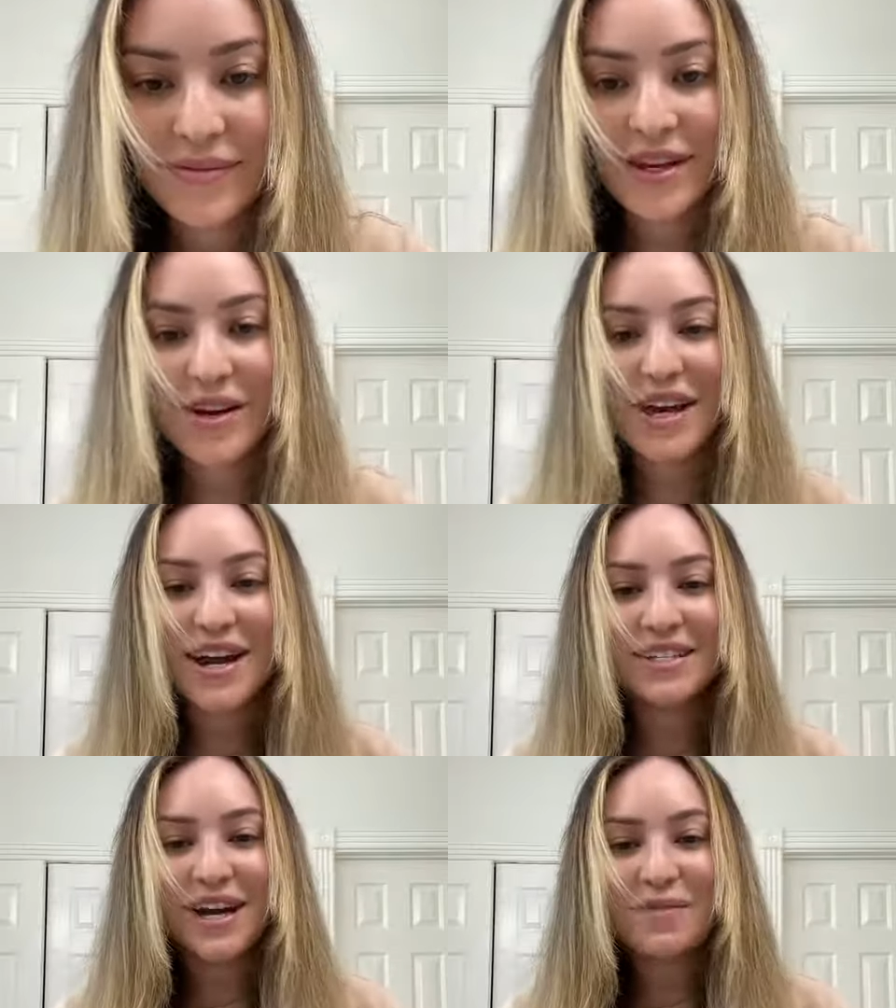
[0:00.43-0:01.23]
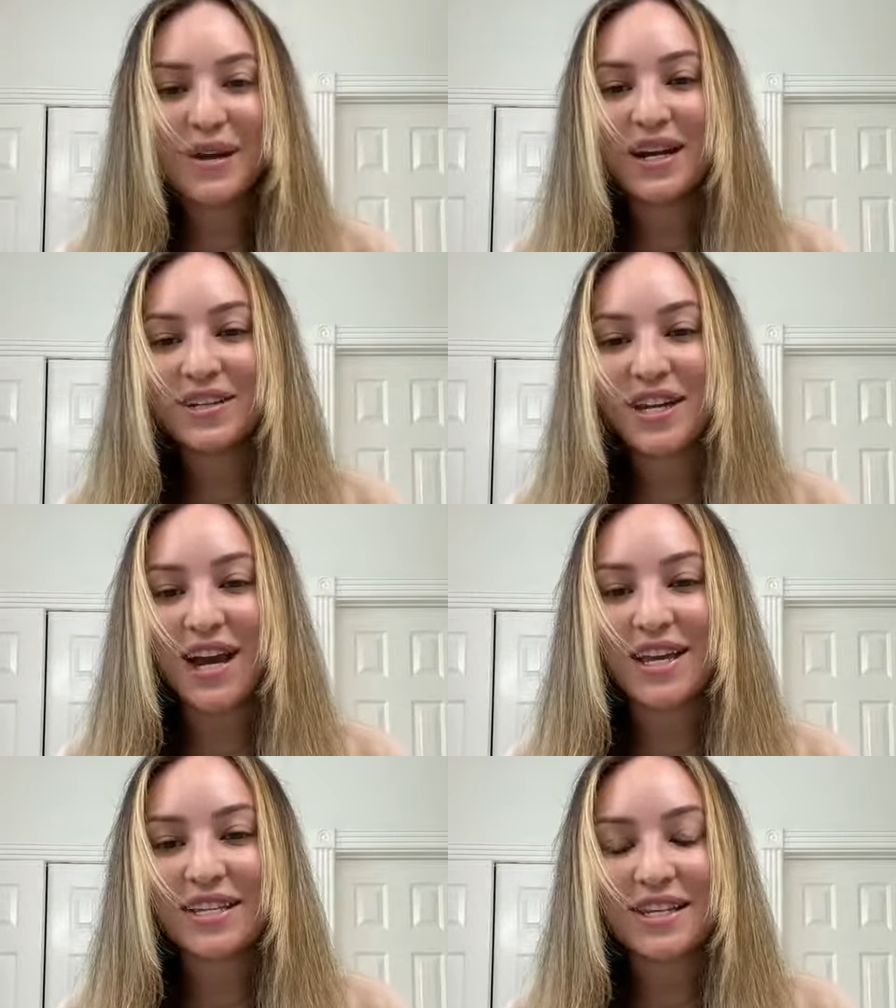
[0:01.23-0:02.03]
Okay guys, I'm a
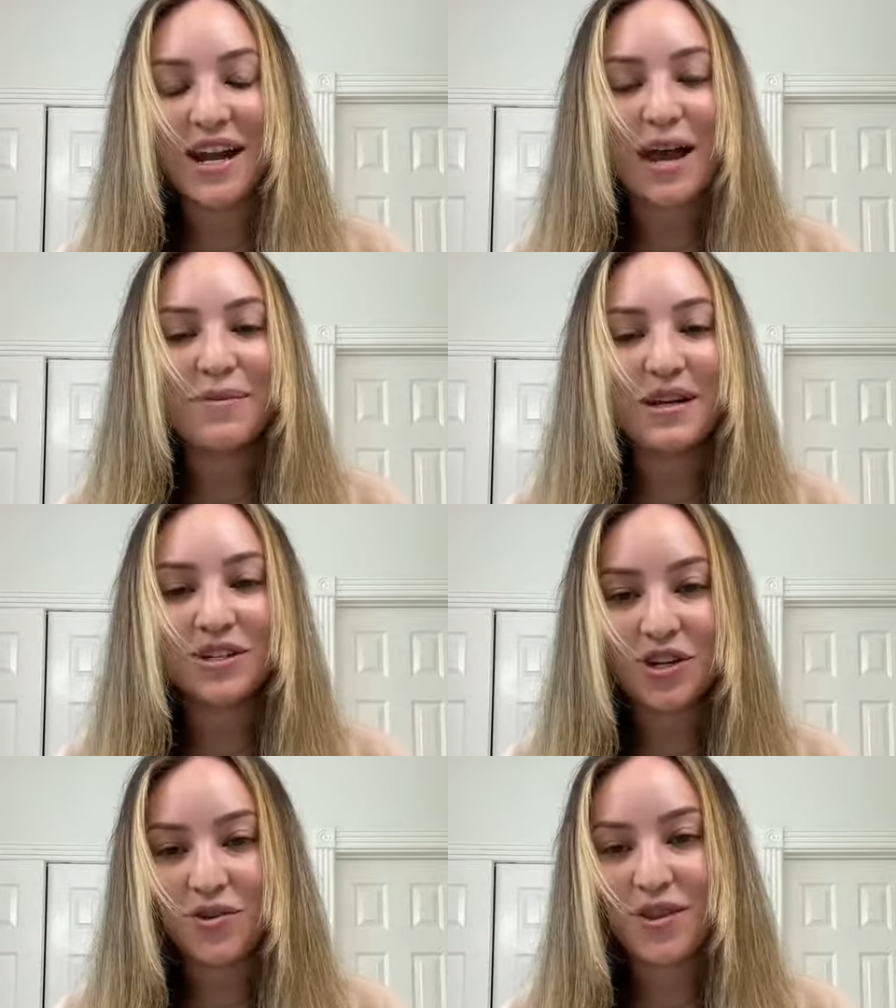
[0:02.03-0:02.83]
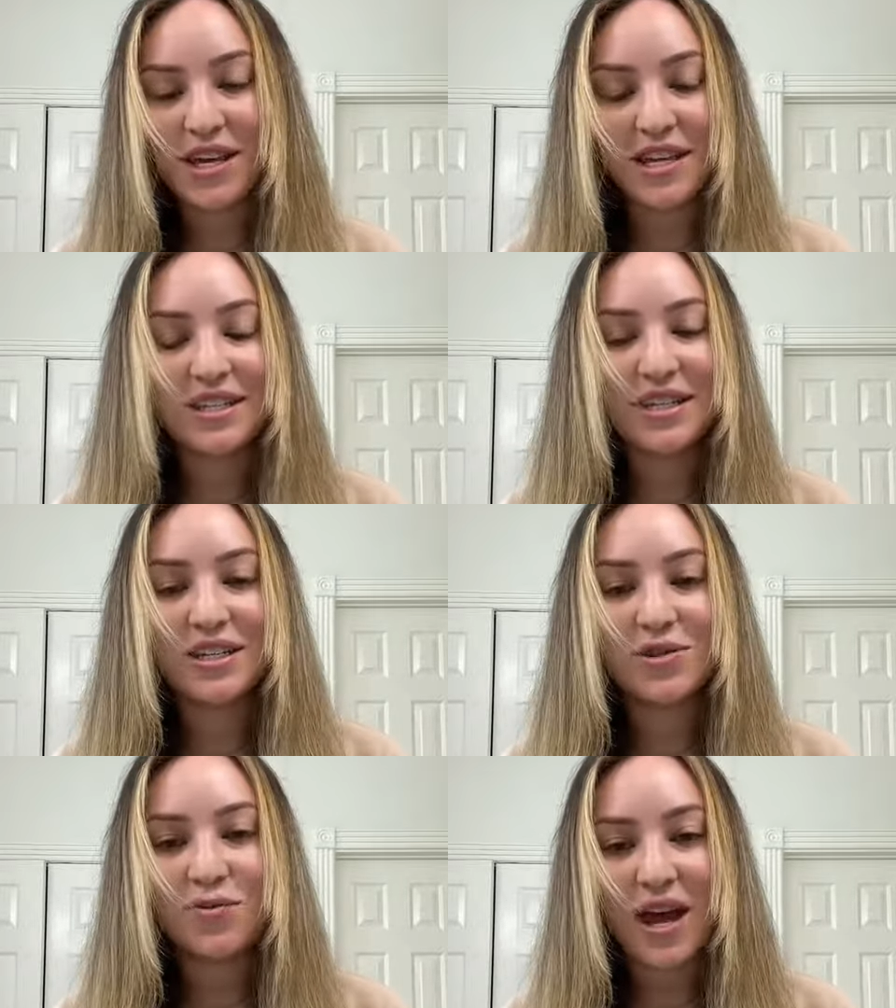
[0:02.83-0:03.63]
hairstylist and I'm gonna show you the
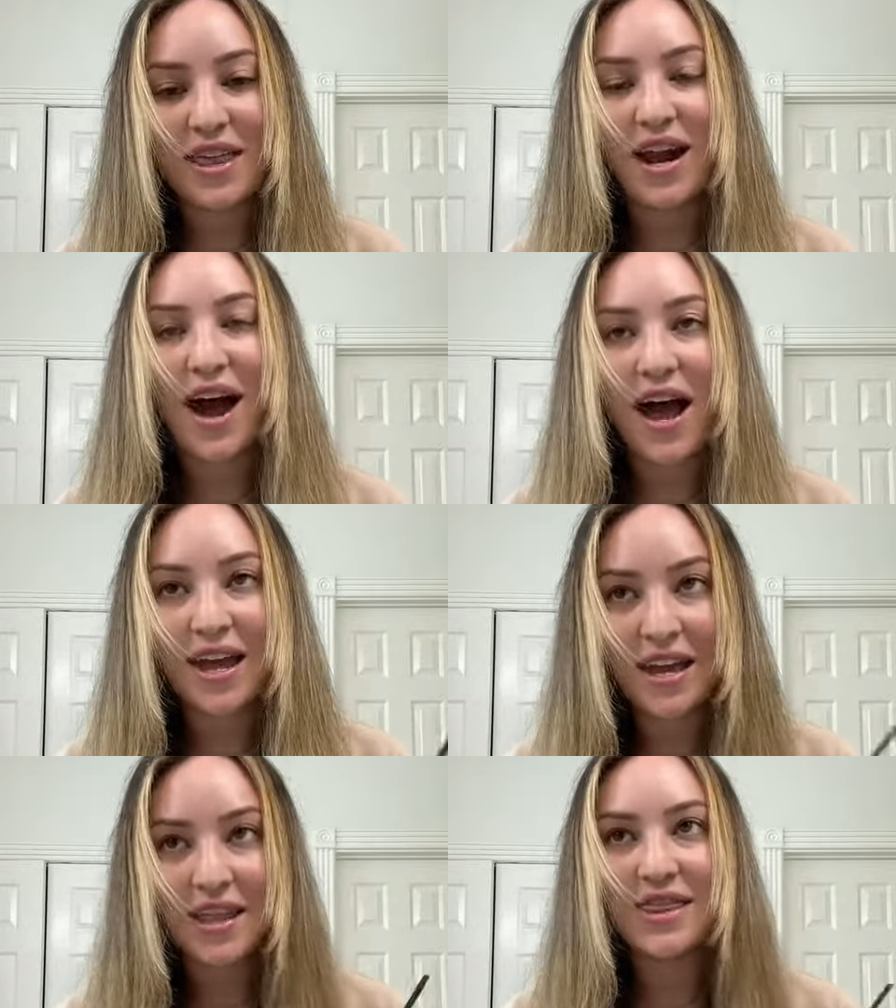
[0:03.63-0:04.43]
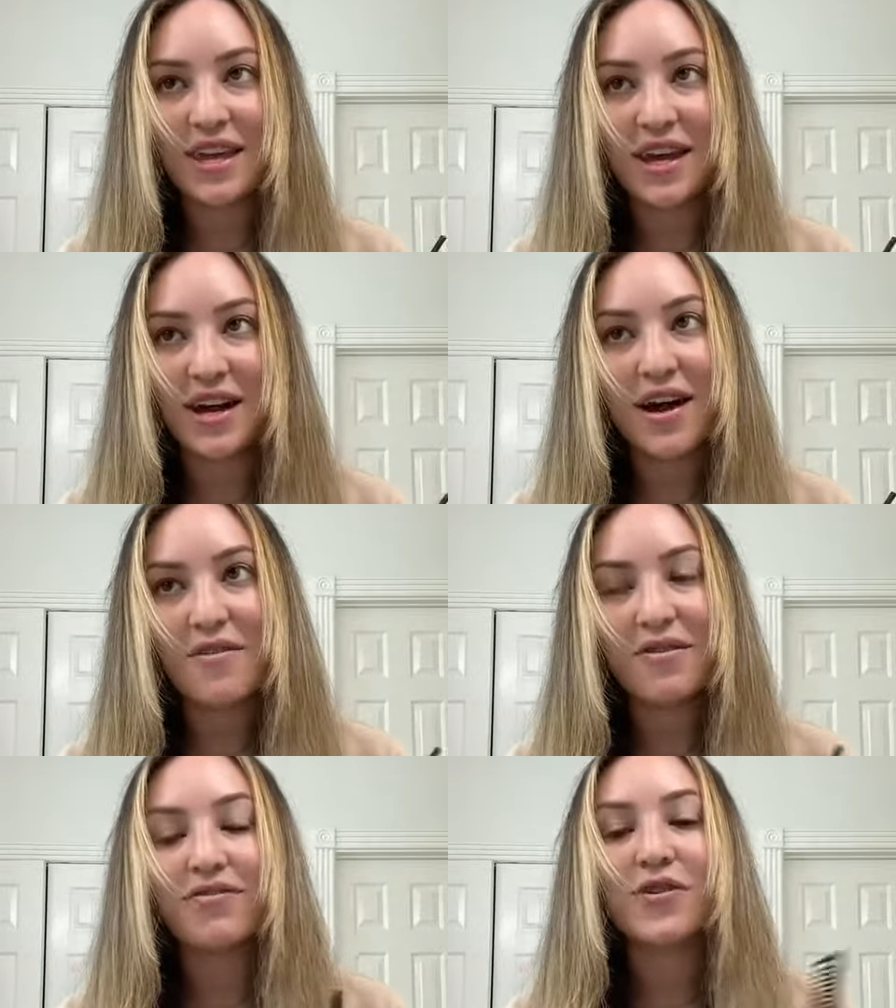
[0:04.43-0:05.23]
easiest way that I can think
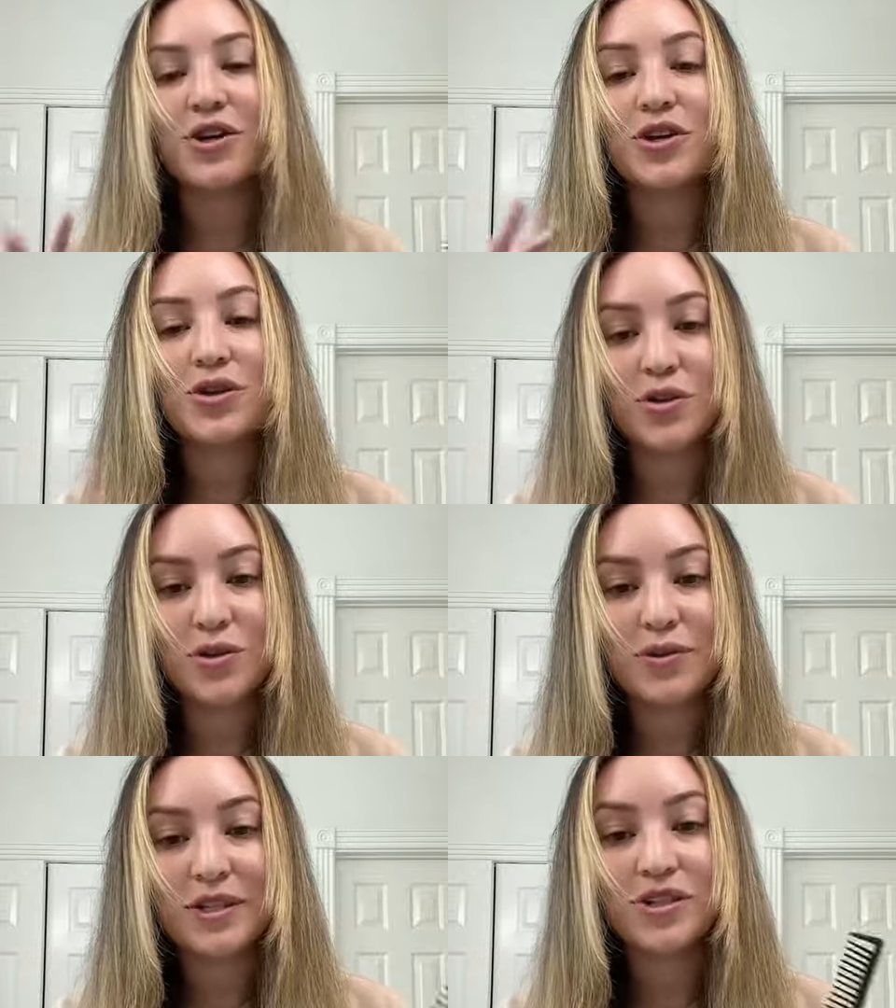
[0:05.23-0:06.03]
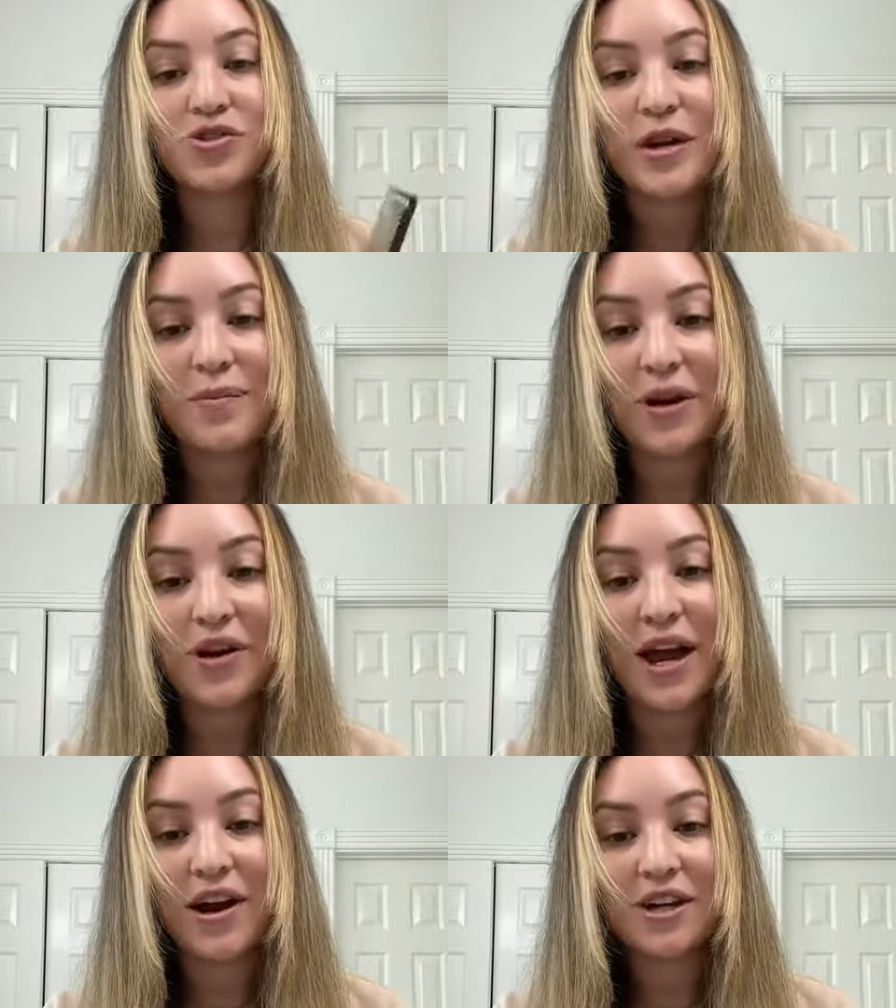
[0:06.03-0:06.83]
of for you to trim your
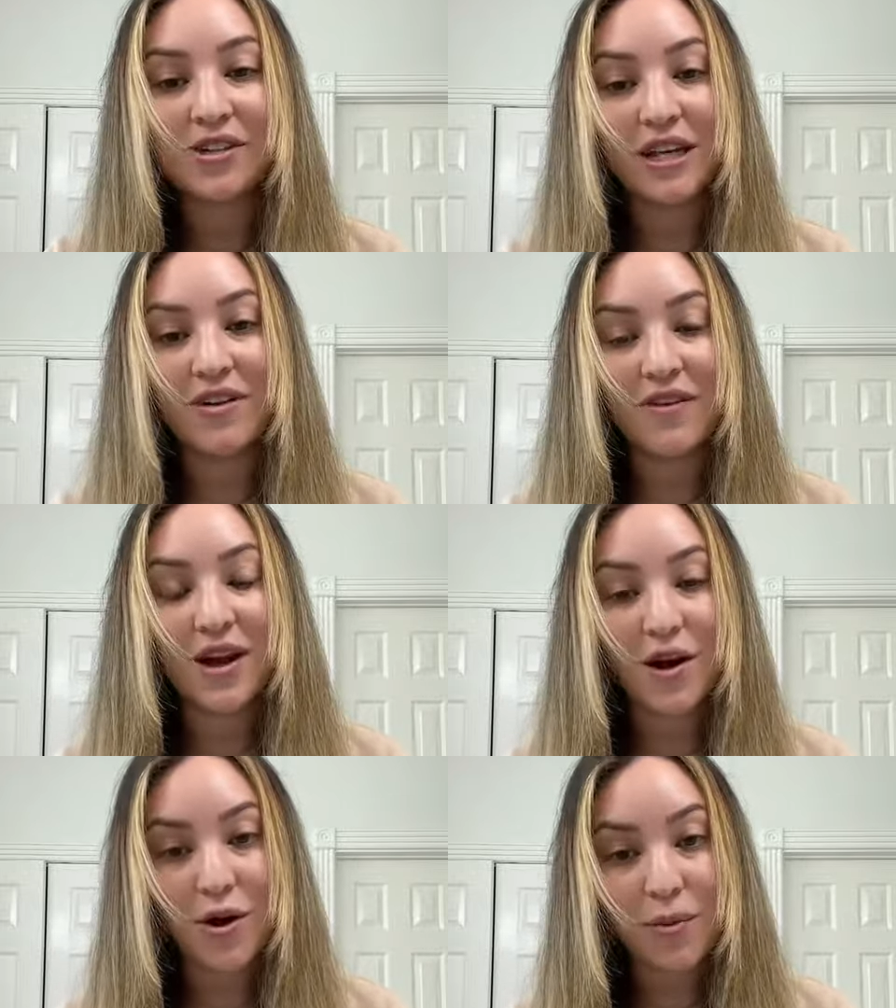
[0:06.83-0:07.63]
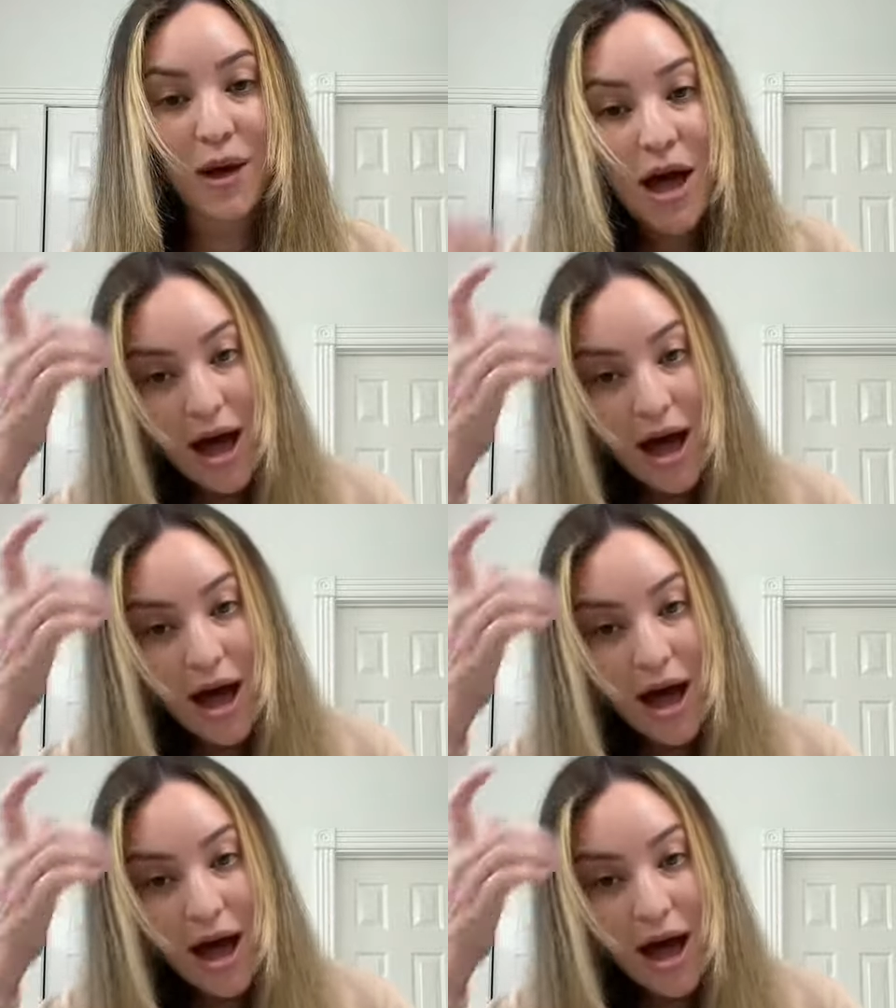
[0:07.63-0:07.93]
hair yourself at home.